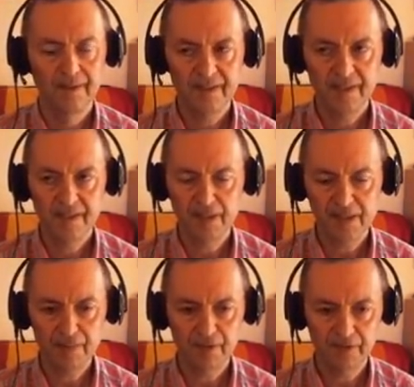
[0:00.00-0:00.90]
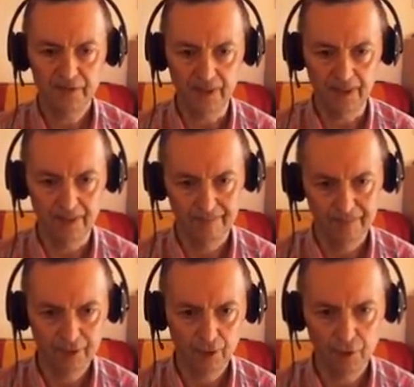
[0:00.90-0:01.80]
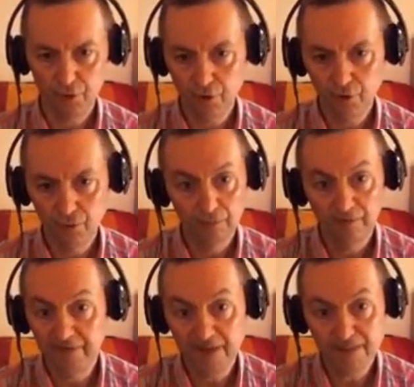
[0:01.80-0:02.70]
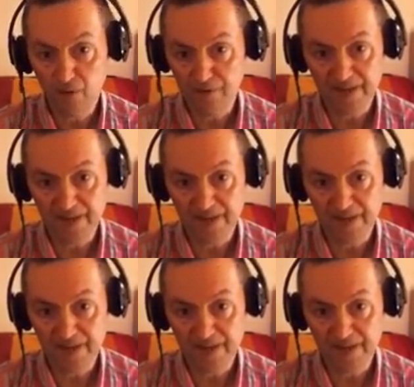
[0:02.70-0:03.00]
This is the name of the file. So okay. you do vim or